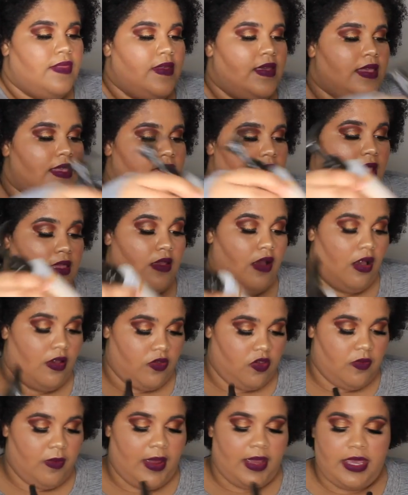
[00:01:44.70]
This is
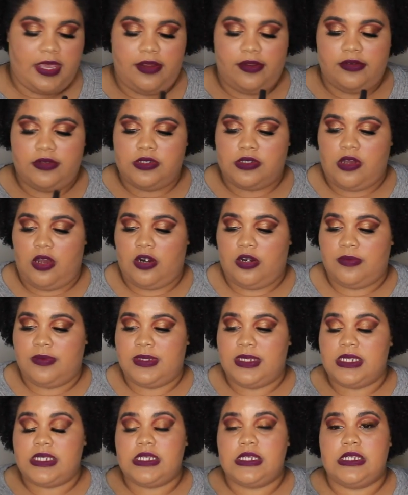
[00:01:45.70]
also by Carol's Daughter,
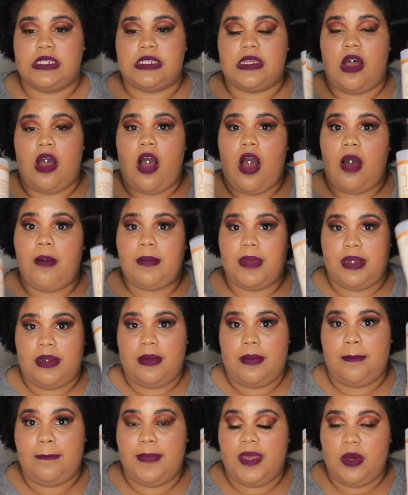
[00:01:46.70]
but this is the
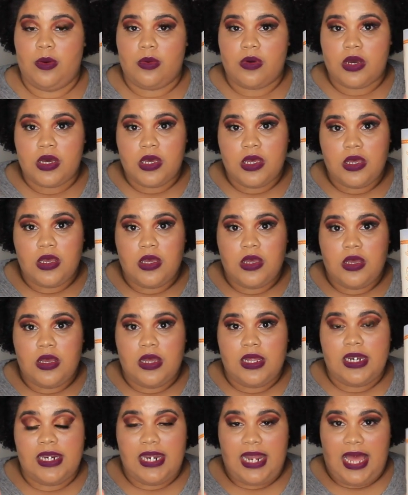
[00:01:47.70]
almond milk
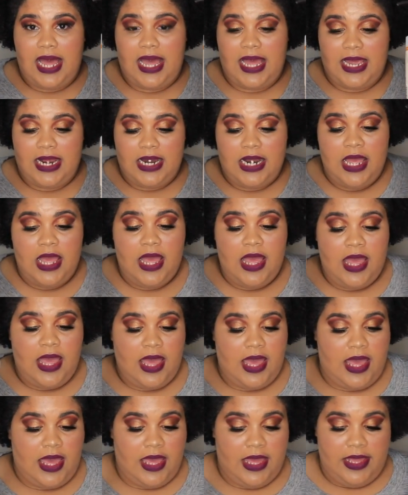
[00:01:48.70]
line.
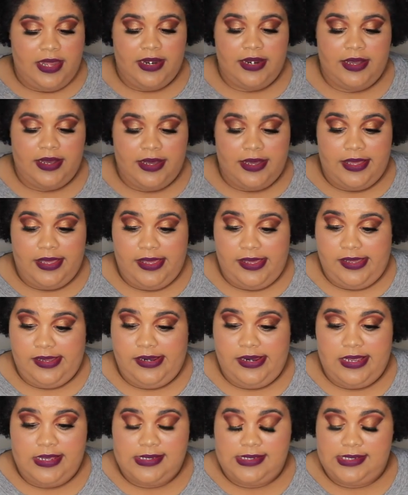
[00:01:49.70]
And
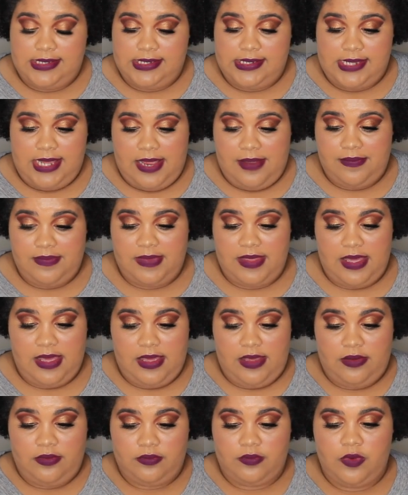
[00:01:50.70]
again, it's the same
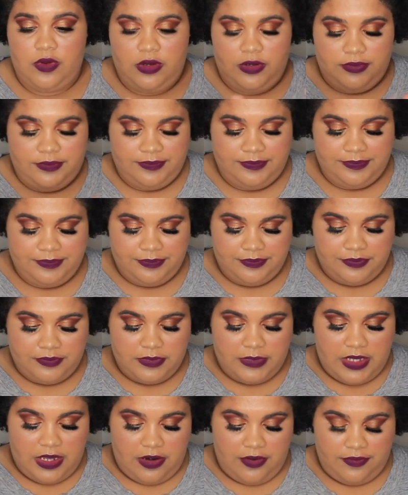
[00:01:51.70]
thing. Well,
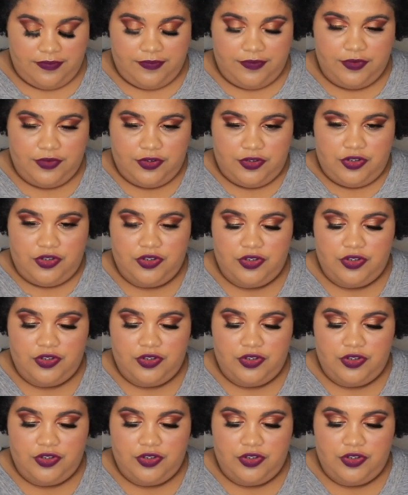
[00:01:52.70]
they're for